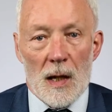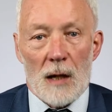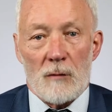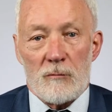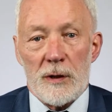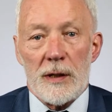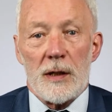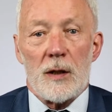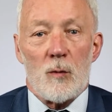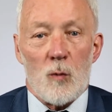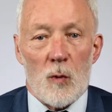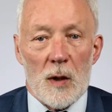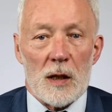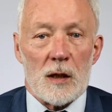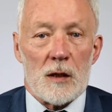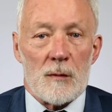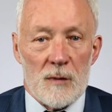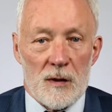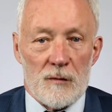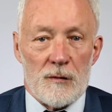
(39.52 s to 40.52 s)
A really
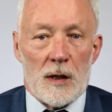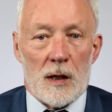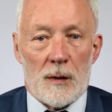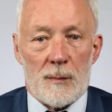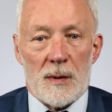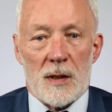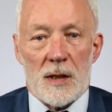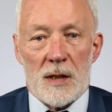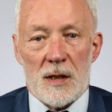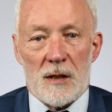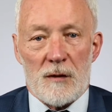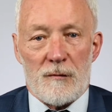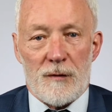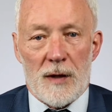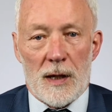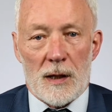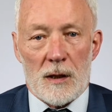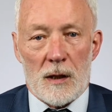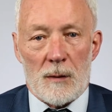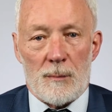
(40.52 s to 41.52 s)
welcome development is the
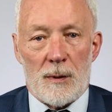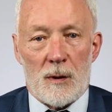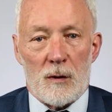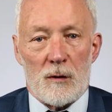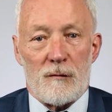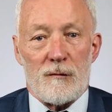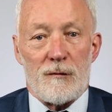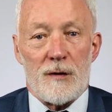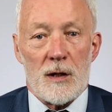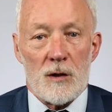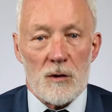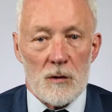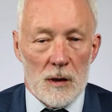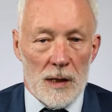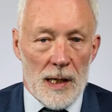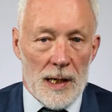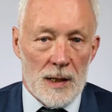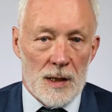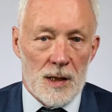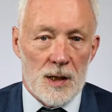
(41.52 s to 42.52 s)
fact that both
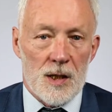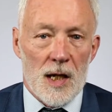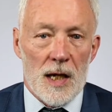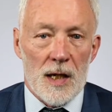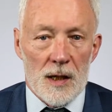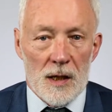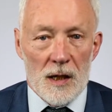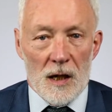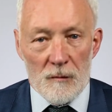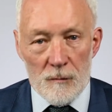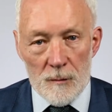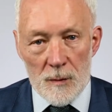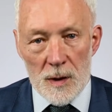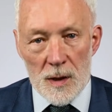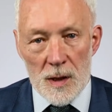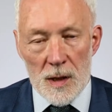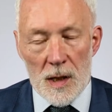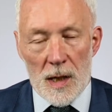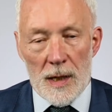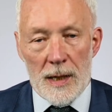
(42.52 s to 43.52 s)
federal and state
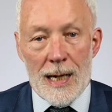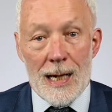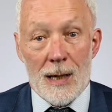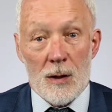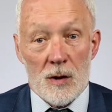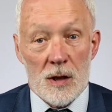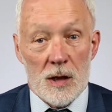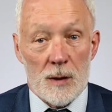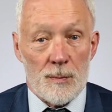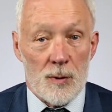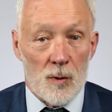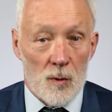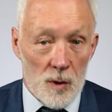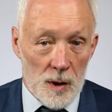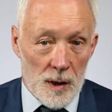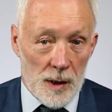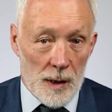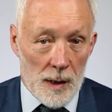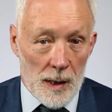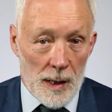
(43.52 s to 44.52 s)
governments are now
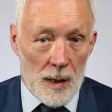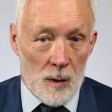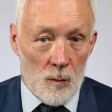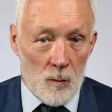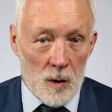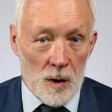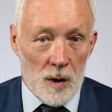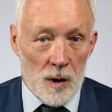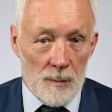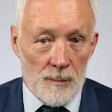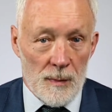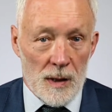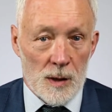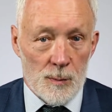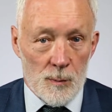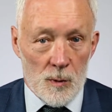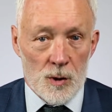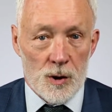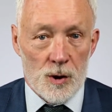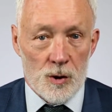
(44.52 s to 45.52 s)
supporting our work
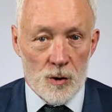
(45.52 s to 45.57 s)
much more